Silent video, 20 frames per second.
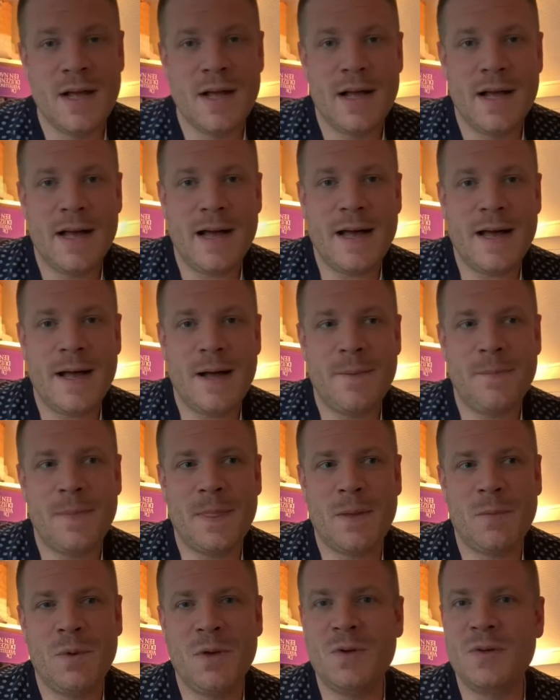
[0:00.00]

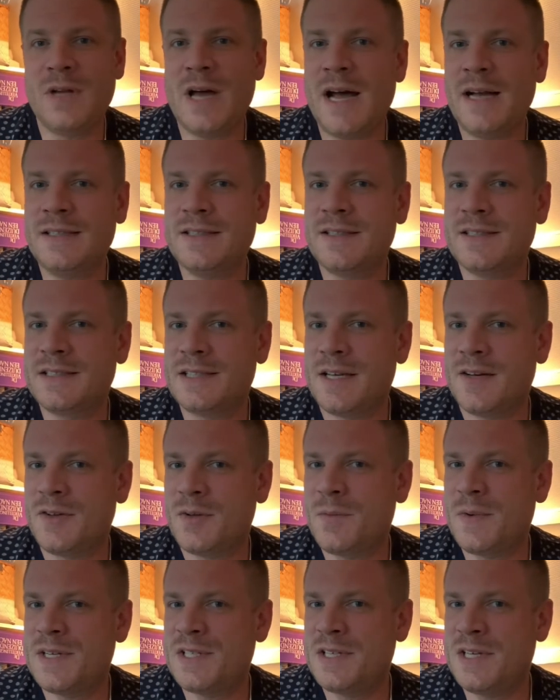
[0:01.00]
we could ask ourselves the
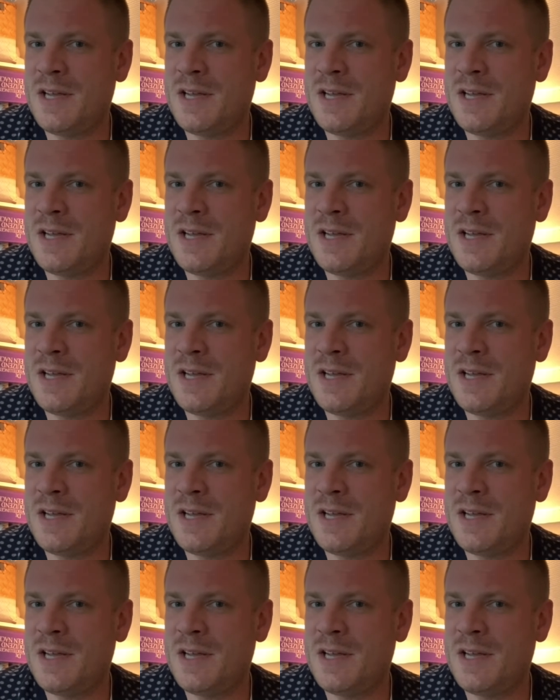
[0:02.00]
question,